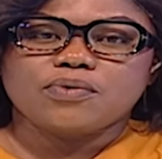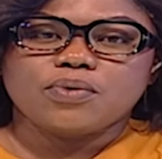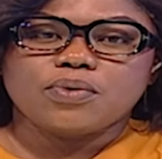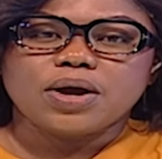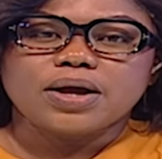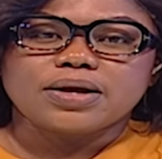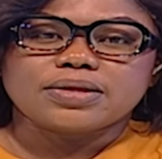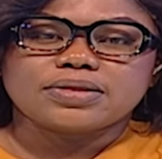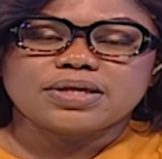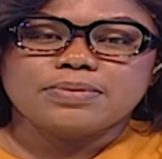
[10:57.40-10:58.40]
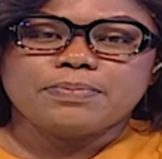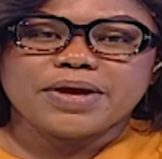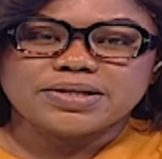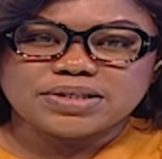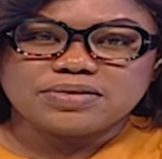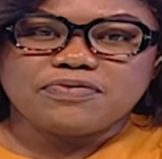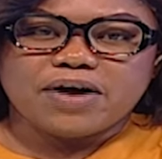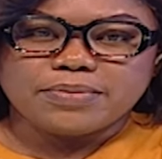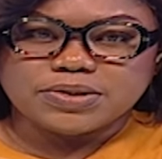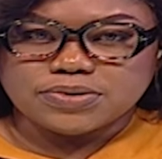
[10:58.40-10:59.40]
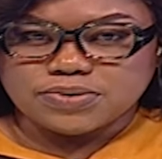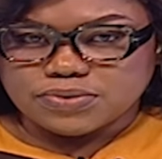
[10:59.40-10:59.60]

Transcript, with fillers: for the Peasant Farmers